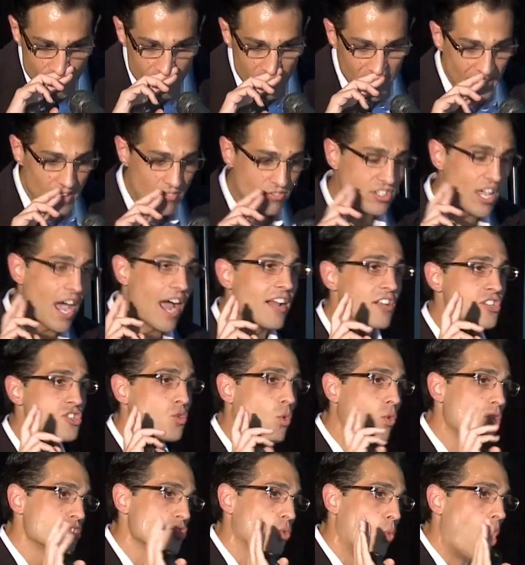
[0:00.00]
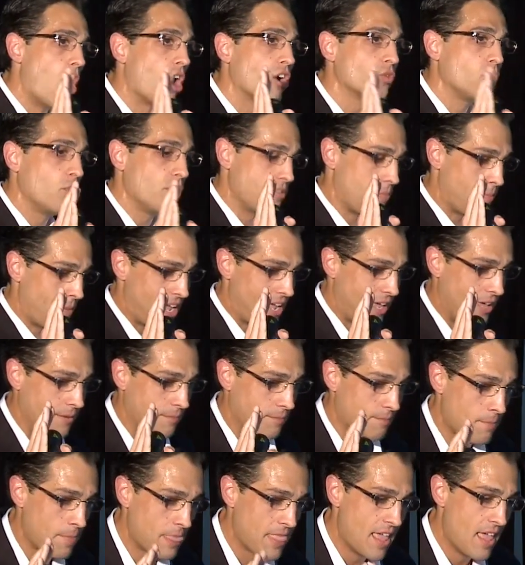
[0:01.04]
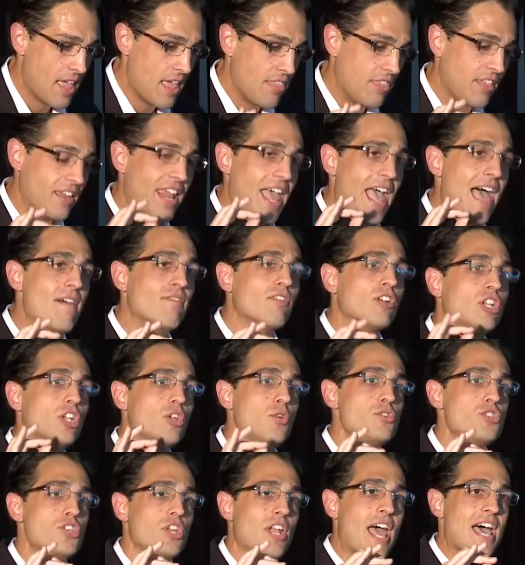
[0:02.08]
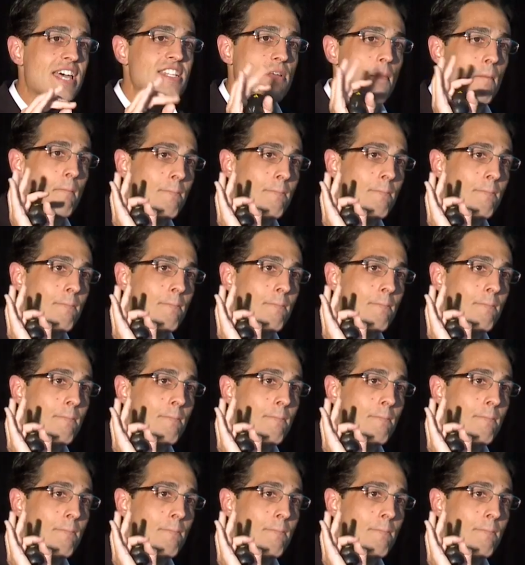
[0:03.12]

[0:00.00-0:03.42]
if dinosaurs walked with man, then evolution has a